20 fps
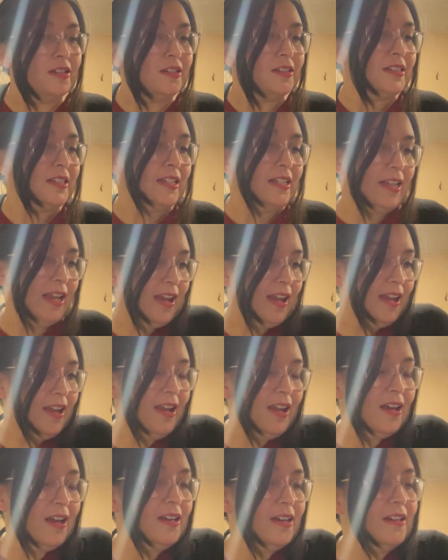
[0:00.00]

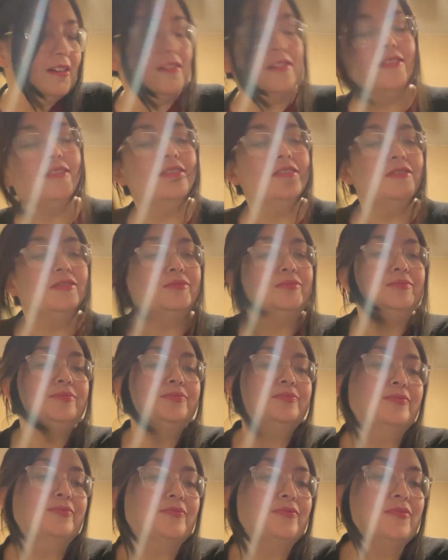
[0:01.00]
Today
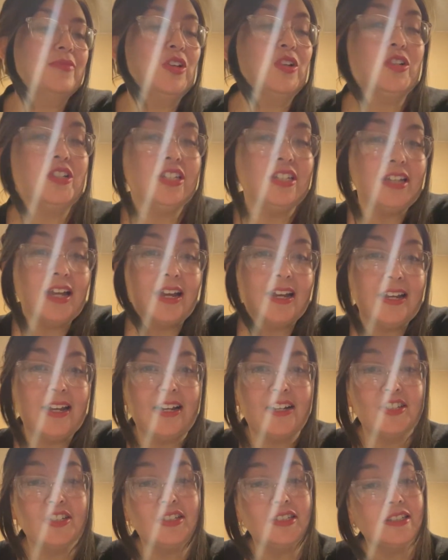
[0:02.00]
or tonight,
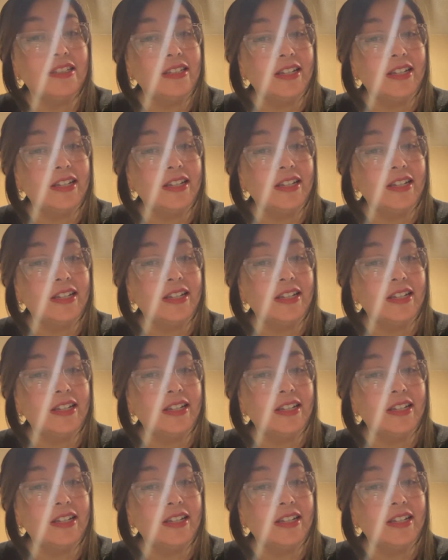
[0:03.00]
actually it's